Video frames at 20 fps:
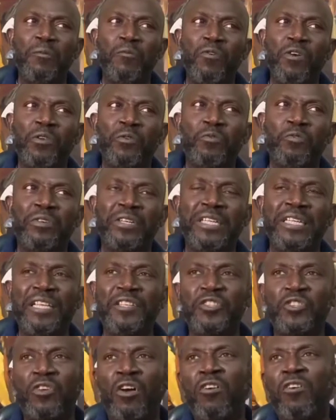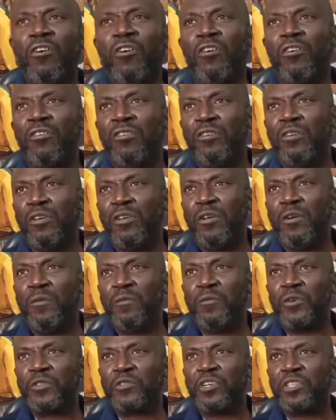one could create succor
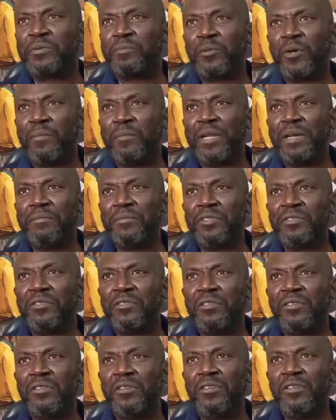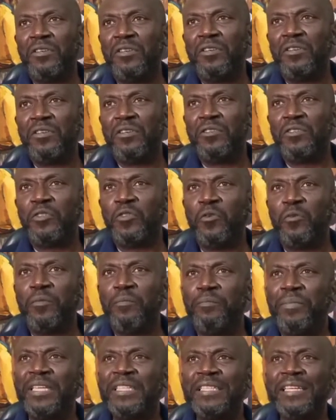for such problems.
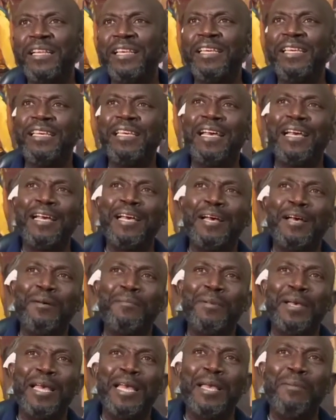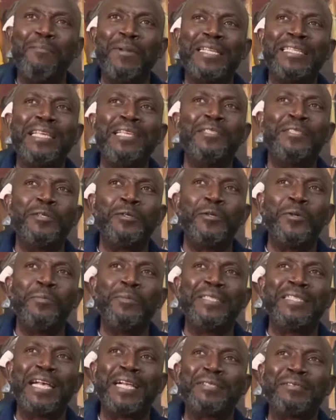So basically, emergency
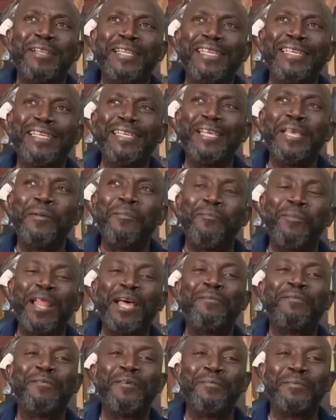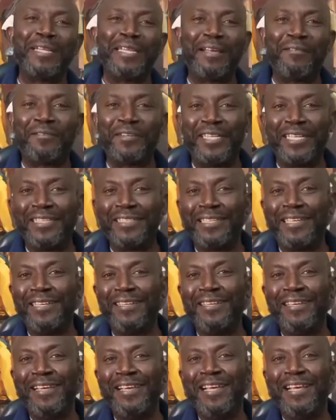room is actually a platform that I've
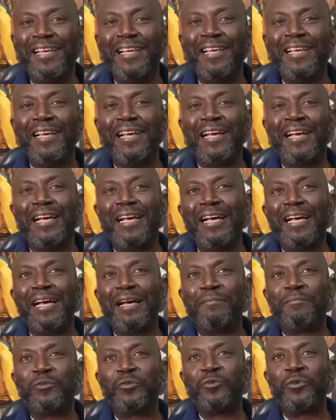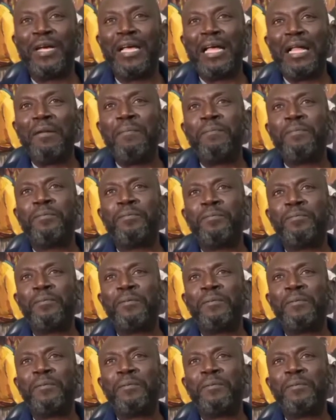created to help